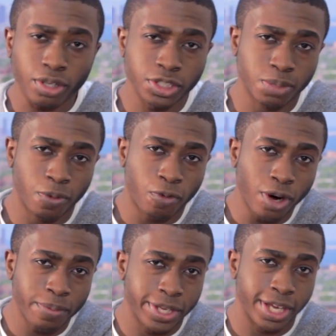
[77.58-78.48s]
So
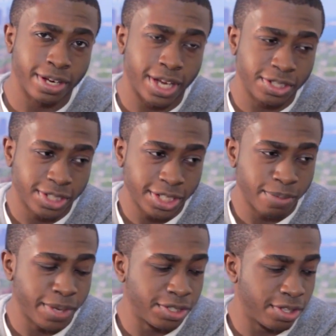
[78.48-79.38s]
before I begin, I'd just like
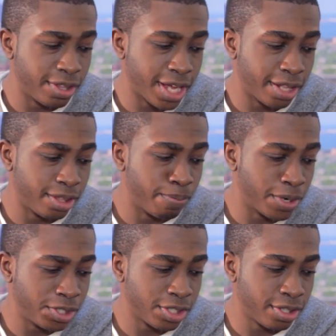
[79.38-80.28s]
to mention that the
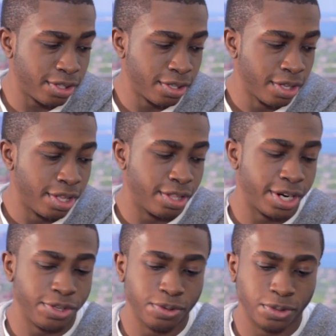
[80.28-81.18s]
budget that
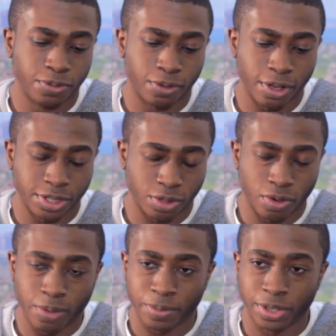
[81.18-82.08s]
I use for all this
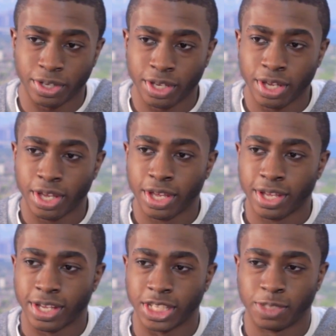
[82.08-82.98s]
equipment
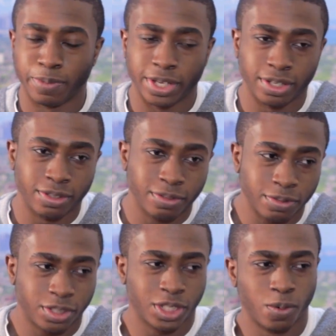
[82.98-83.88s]
has been
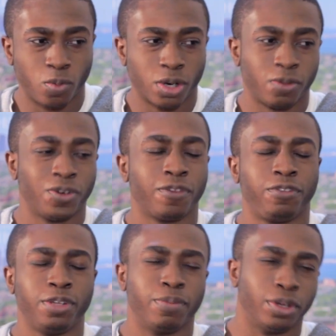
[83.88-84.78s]
somewhere
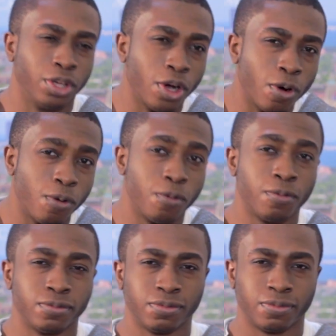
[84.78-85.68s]
roughly below
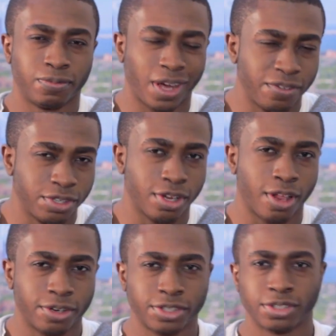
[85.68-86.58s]

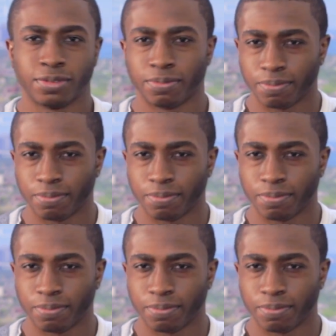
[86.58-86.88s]
$500,